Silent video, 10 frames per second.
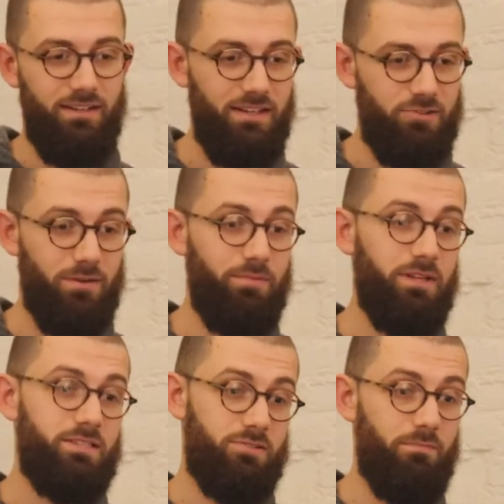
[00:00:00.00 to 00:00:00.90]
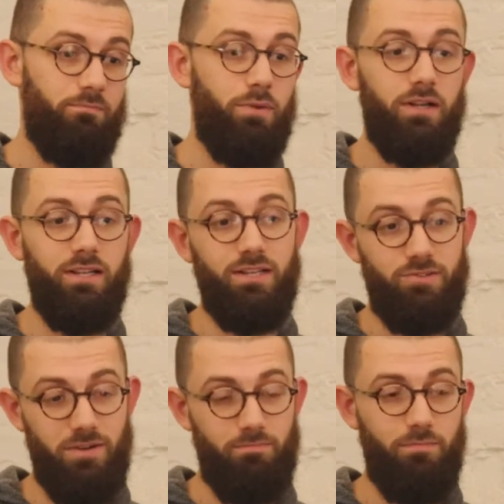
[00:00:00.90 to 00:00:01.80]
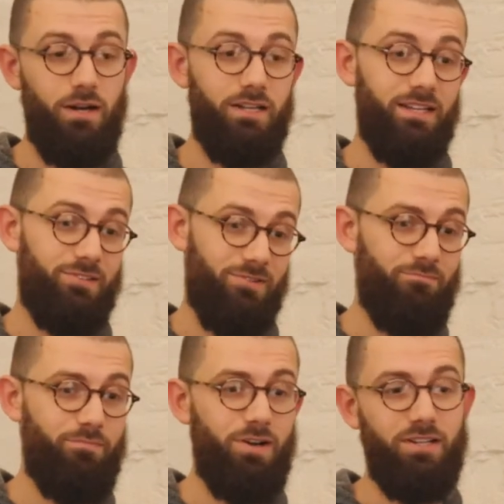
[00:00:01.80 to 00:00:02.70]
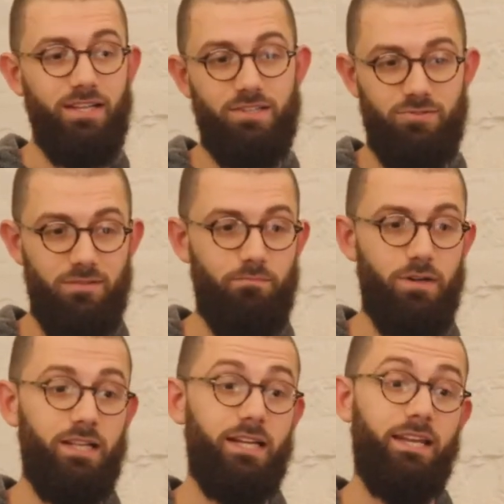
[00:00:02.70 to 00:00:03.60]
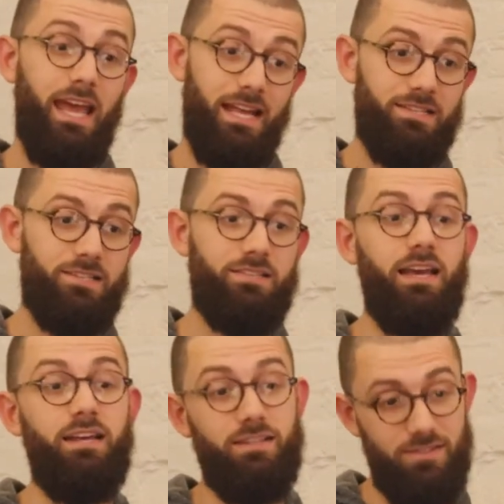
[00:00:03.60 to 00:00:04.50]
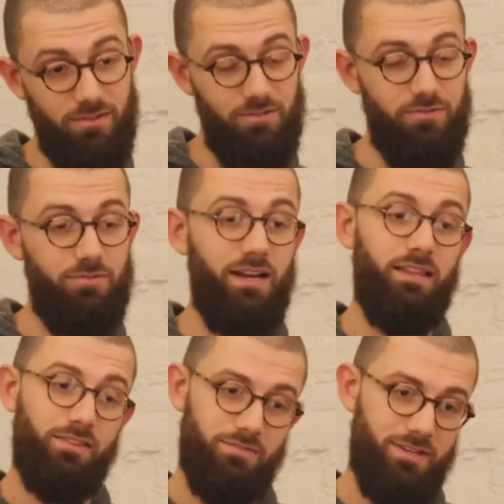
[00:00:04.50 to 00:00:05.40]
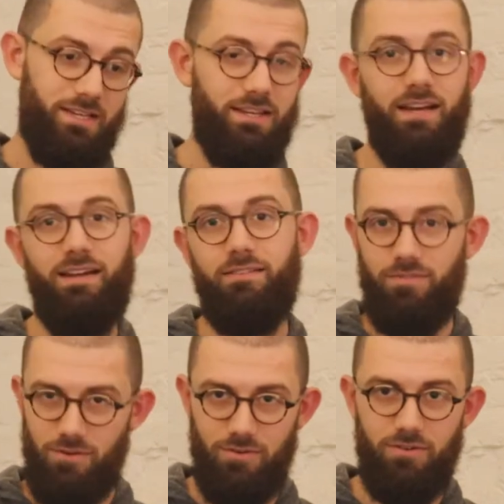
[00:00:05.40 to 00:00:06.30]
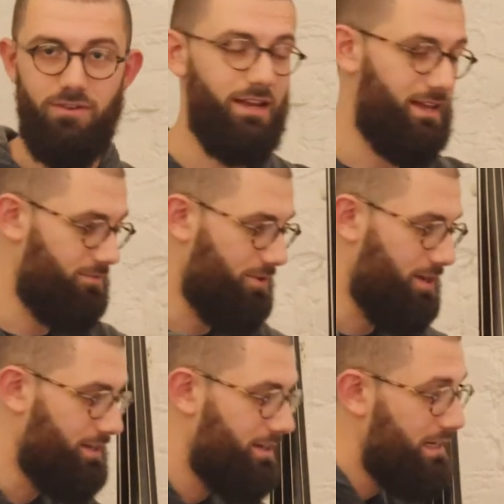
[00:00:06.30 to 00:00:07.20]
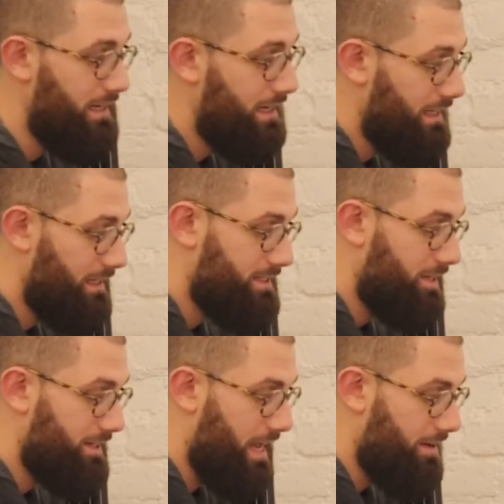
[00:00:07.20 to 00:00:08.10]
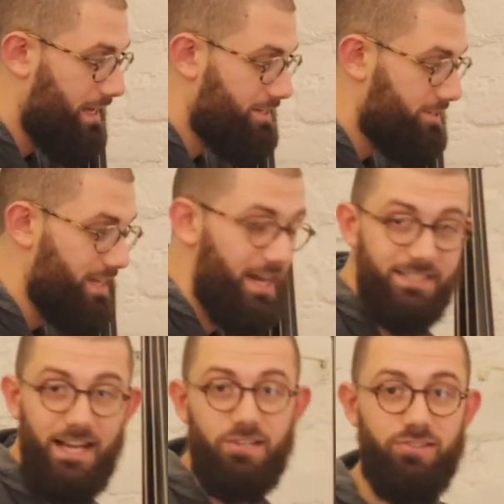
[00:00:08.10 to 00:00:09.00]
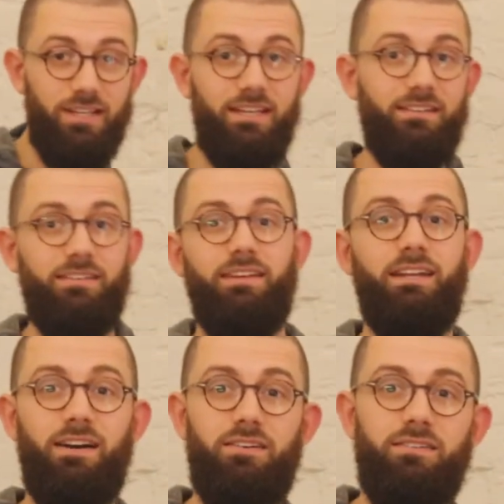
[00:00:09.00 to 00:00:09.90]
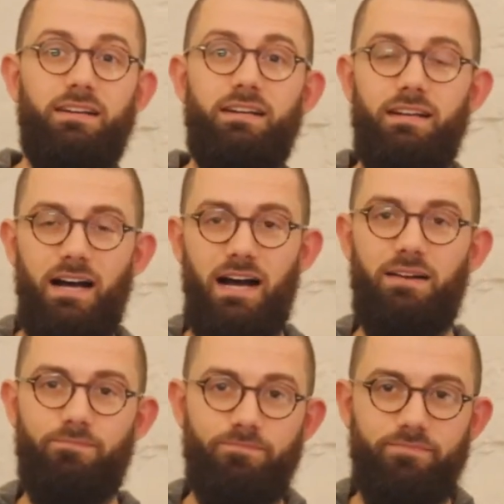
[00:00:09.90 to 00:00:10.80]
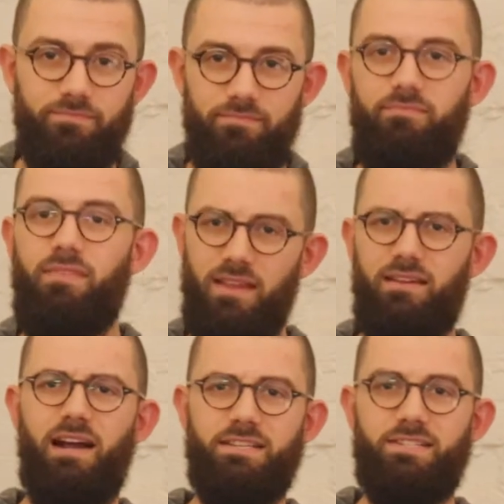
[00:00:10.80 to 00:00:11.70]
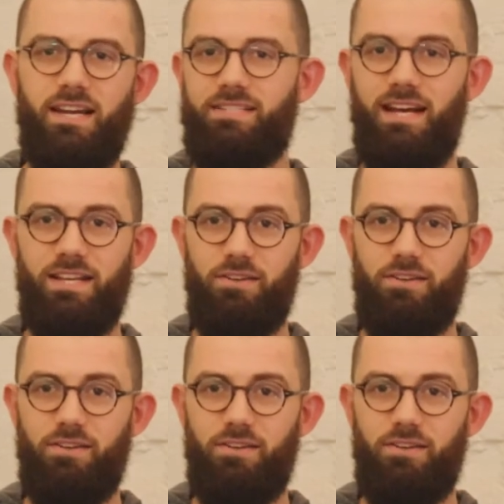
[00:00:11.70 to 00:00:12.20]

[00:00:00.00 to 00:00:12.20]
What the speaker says: Triplets, triplet, triplet, triplet, triplet, eighths, and 2 and 3 and 4 and 1. It's a good counting exercise, actually, I suggest that.